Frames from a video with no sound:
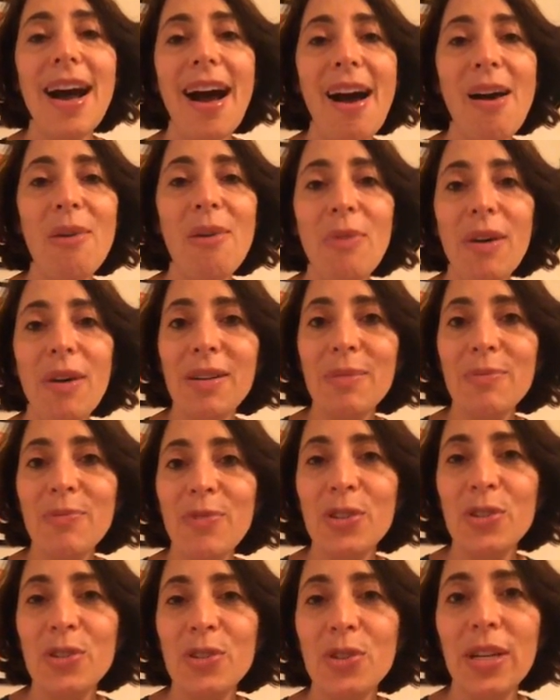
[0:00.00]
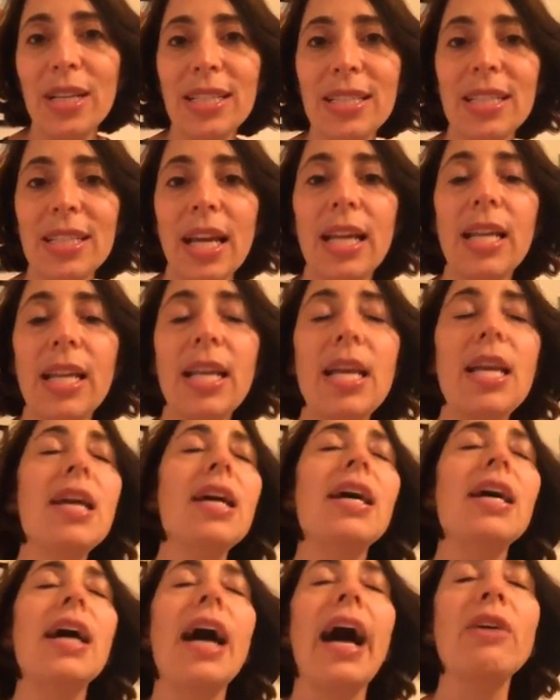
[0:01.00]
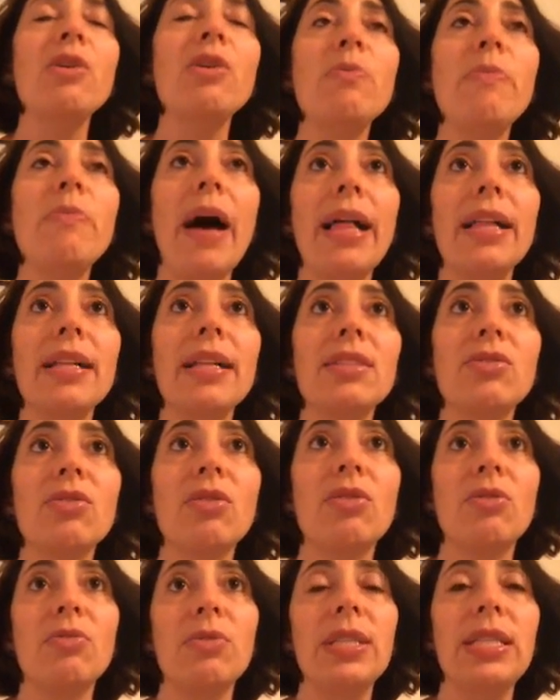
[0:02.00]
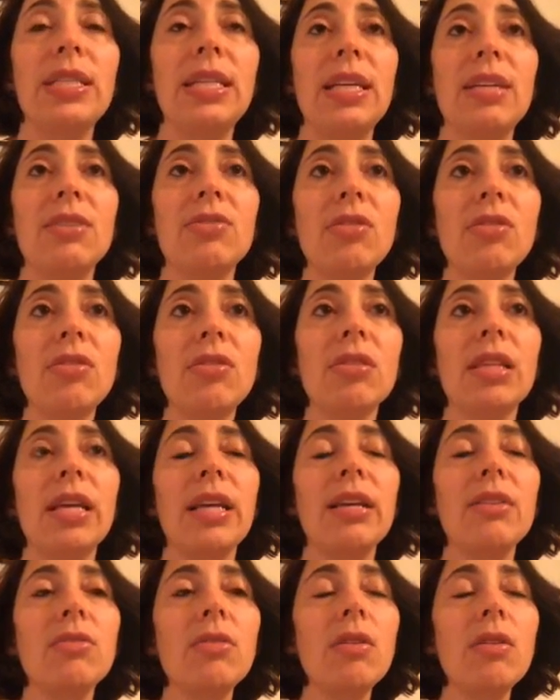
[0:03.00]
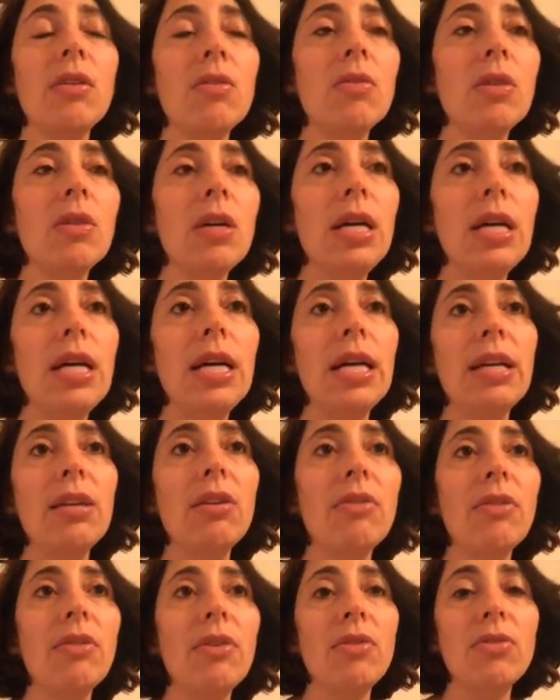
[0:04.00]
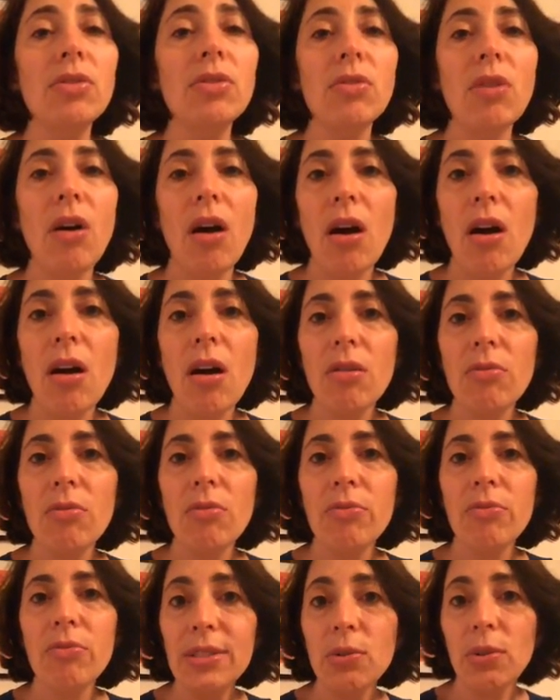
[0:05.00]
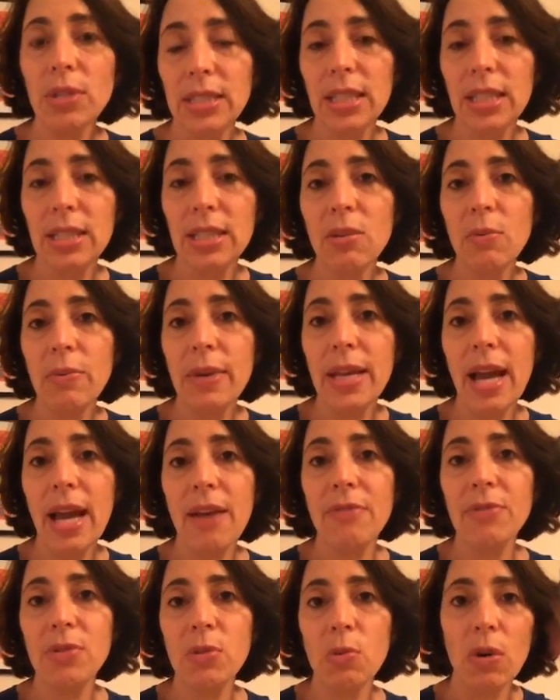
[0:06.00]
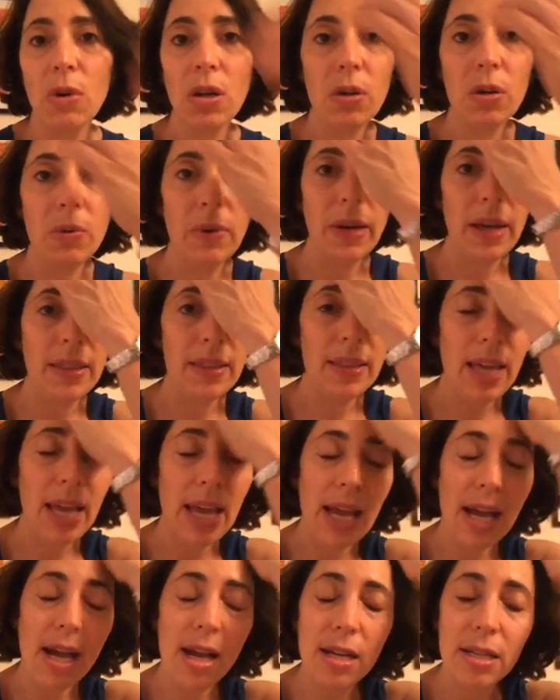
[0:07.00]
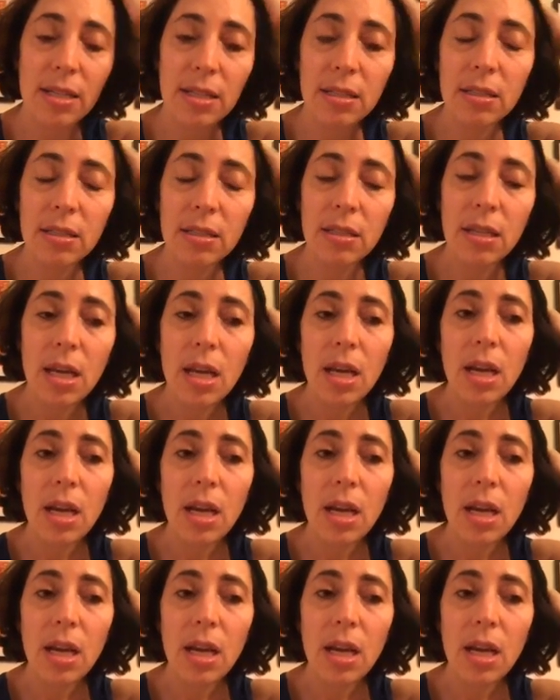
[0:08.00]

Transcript: Welcome for joining tonight. How you balance the 3Ts, certainly. So, those are our resources that we have to work with. And,